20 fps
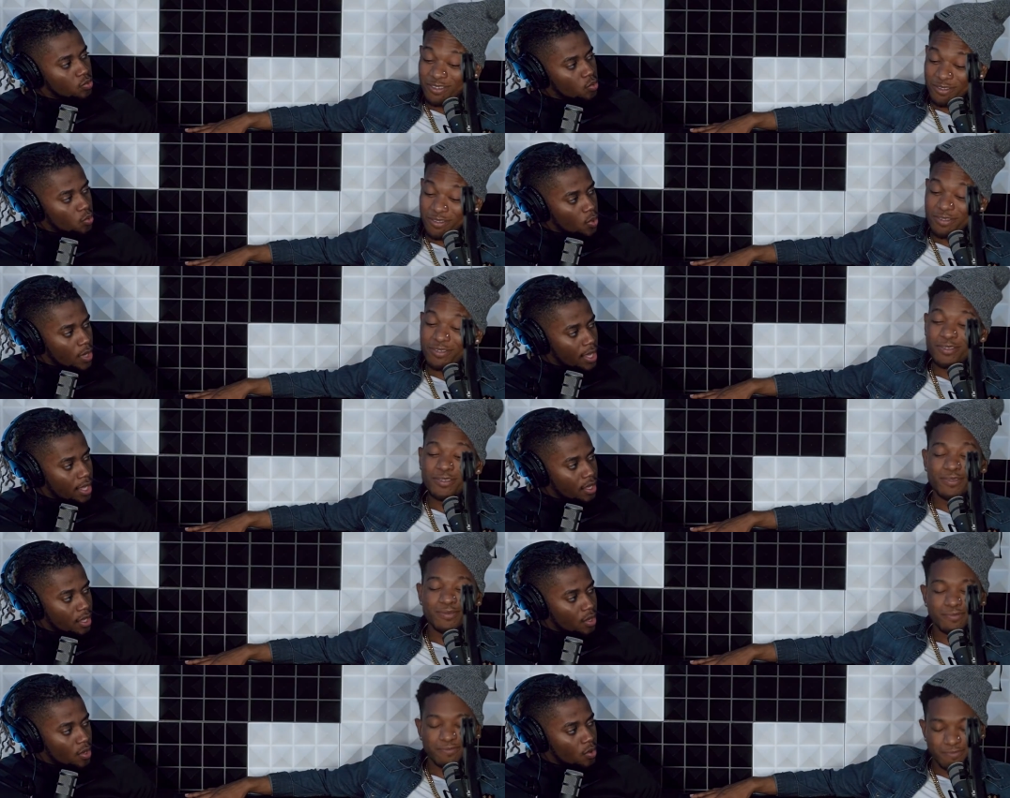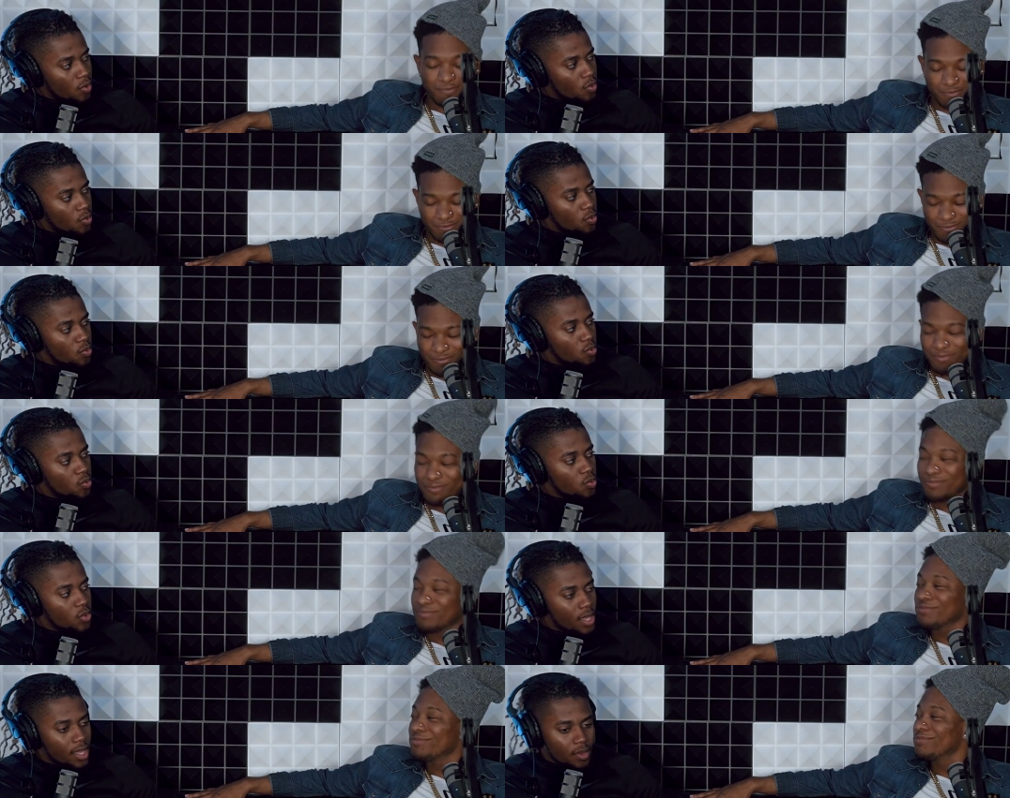Speaker 1: where,
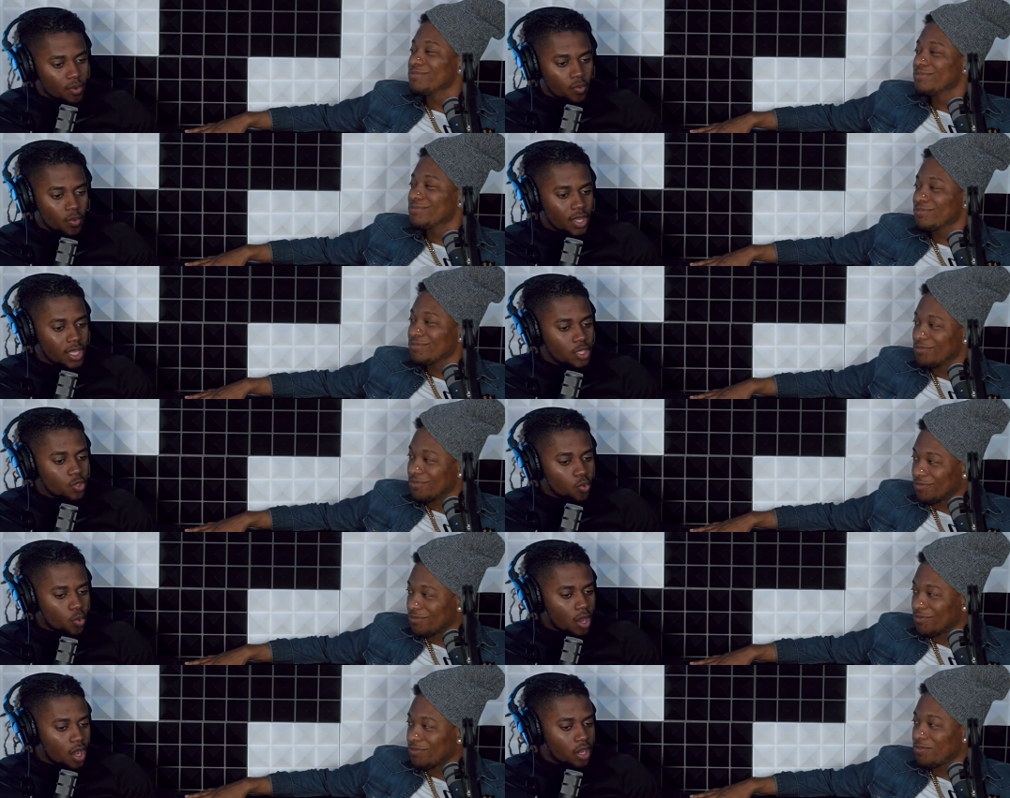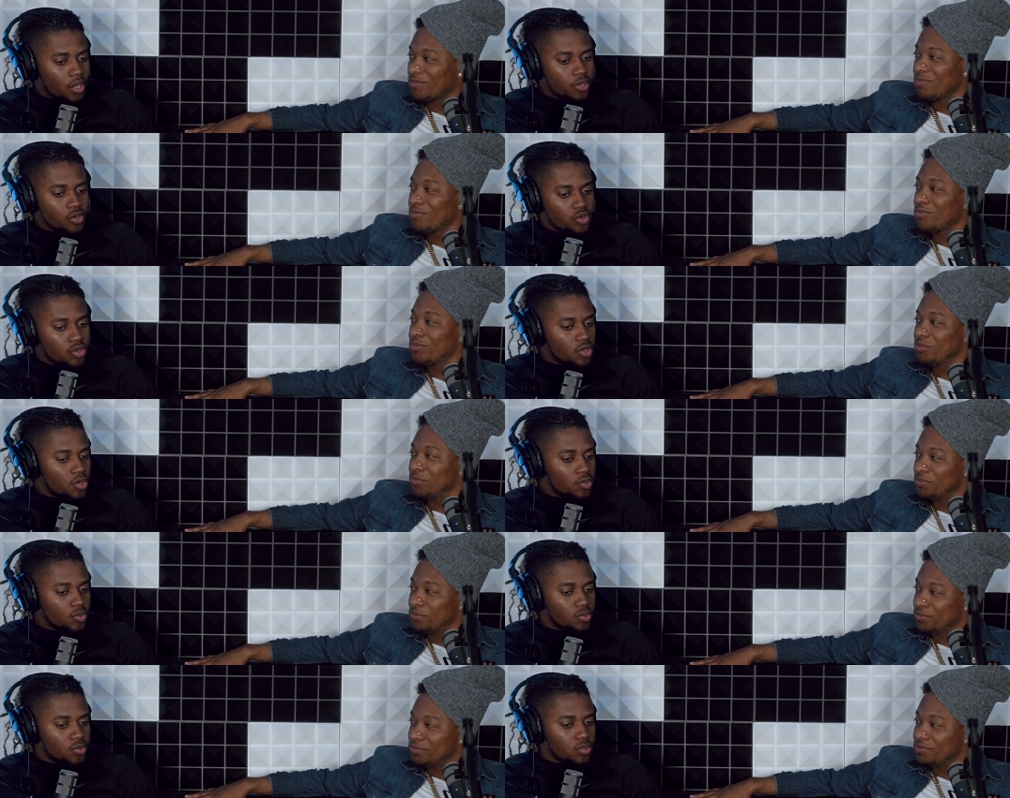where, where you are going to
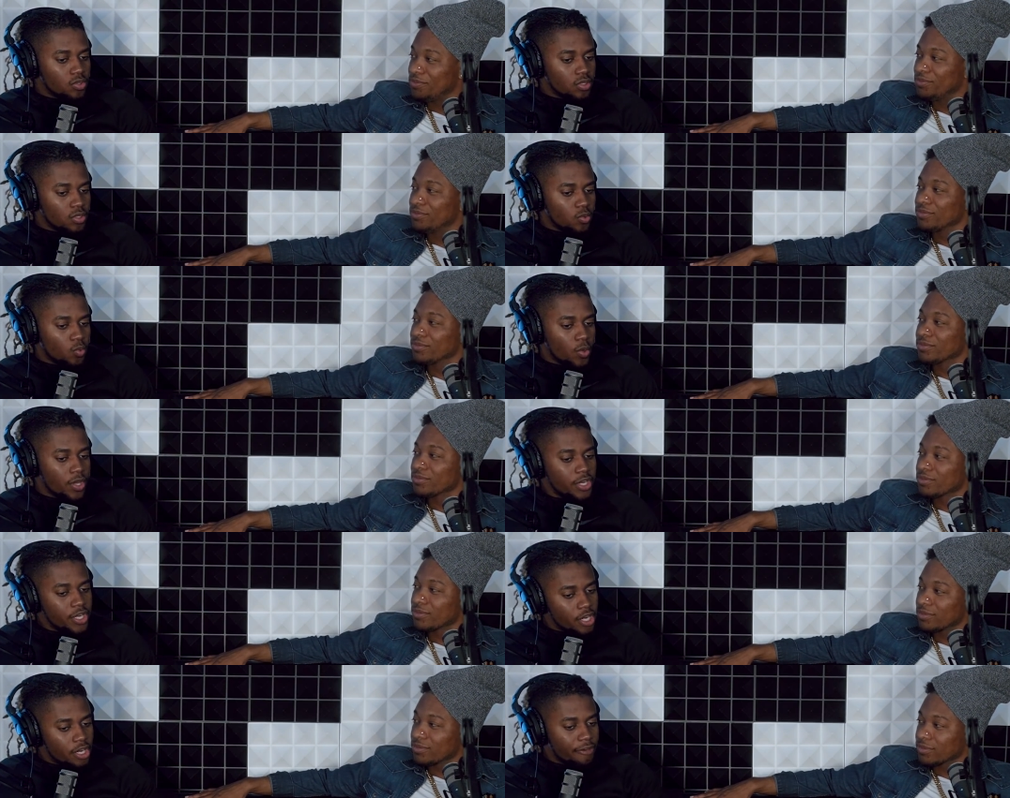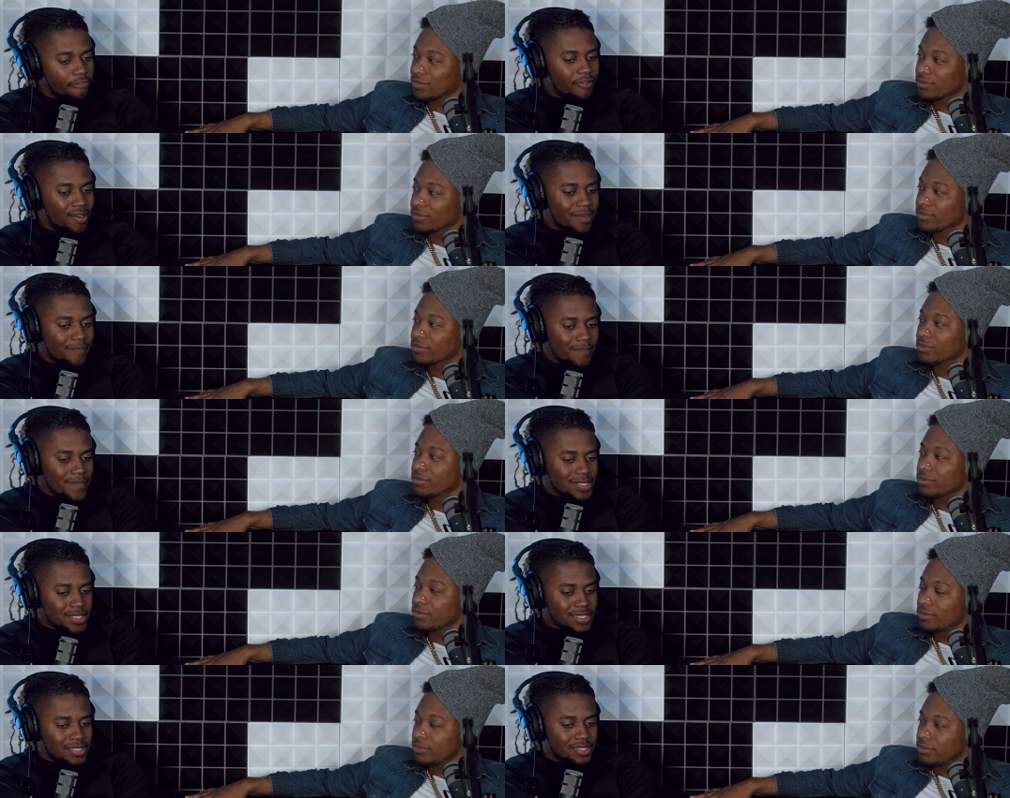do now? When you're a
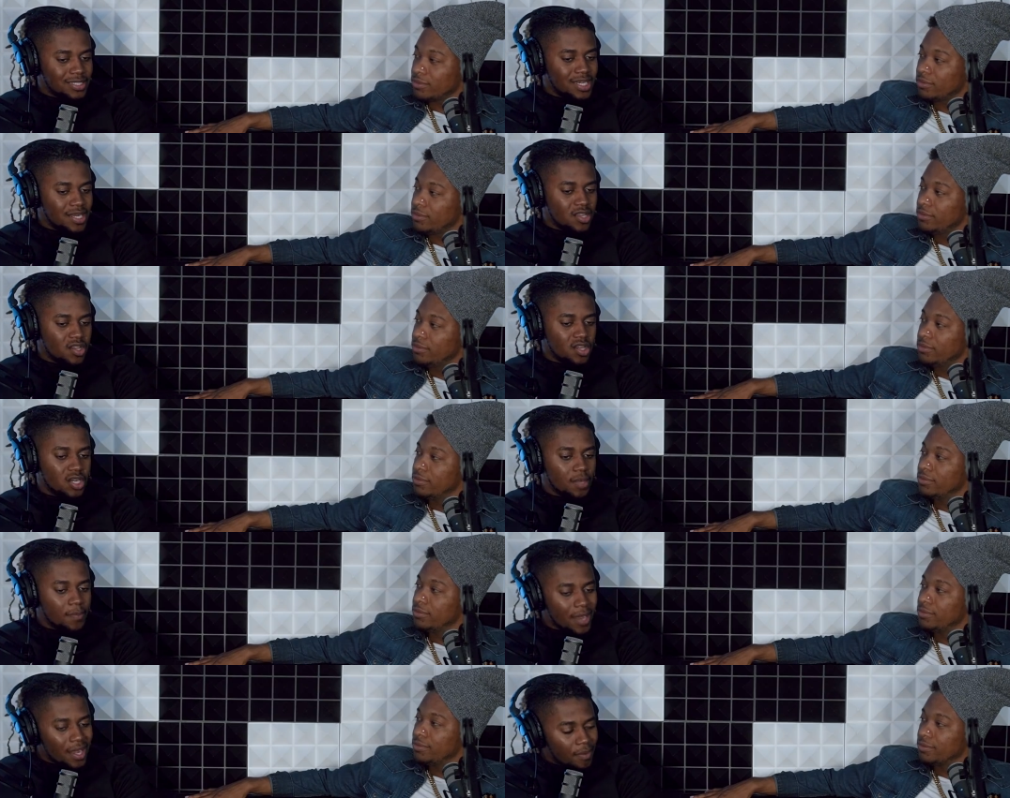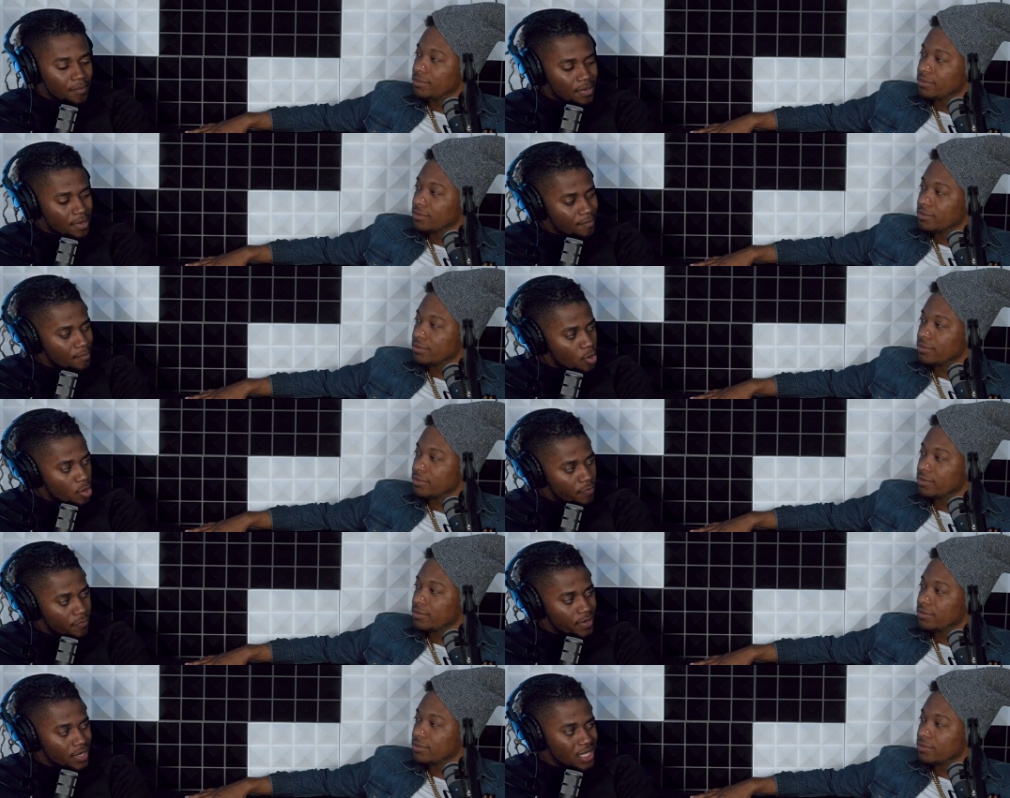fan base, I said, yo, them, them
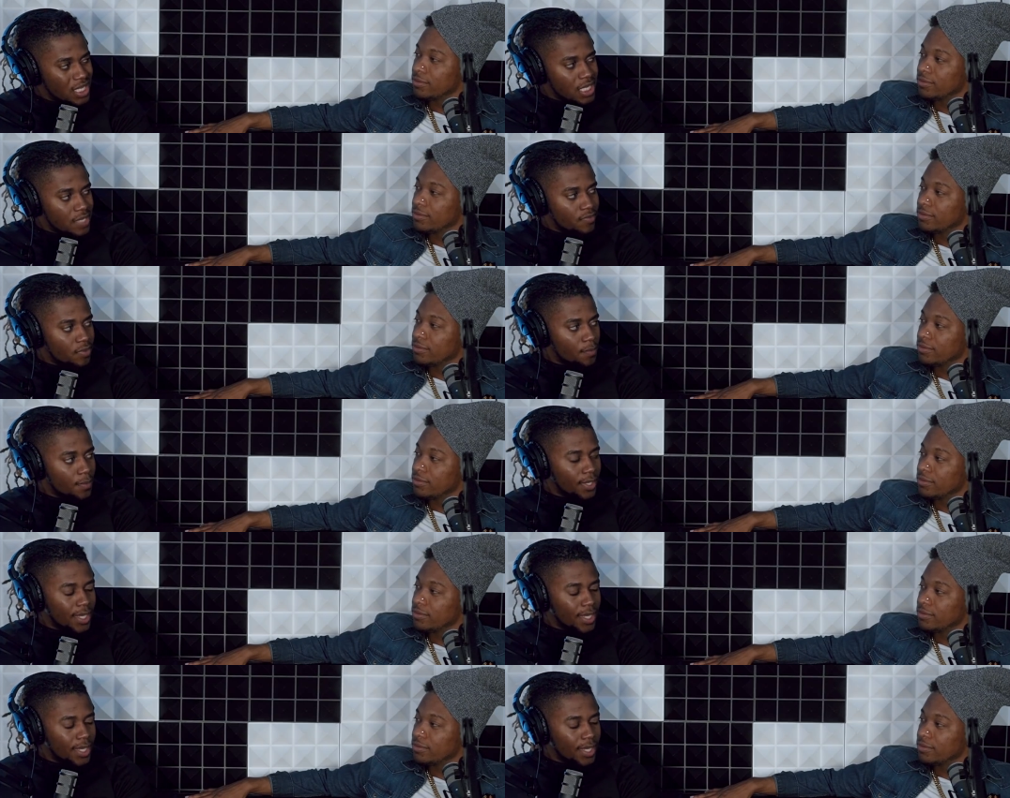both leave you